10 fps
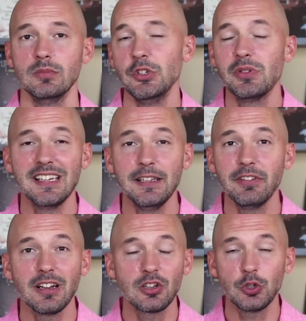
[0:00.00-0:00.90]
You can even
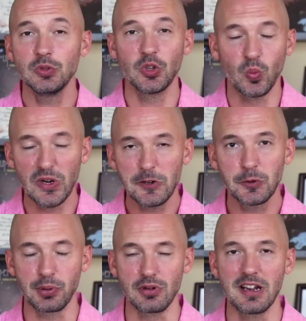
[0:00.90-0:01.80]
include the weird
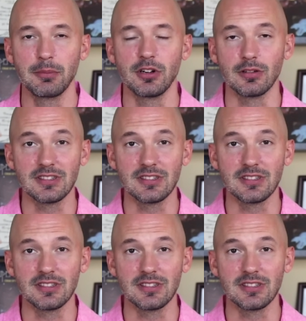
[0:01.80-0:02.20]
parameter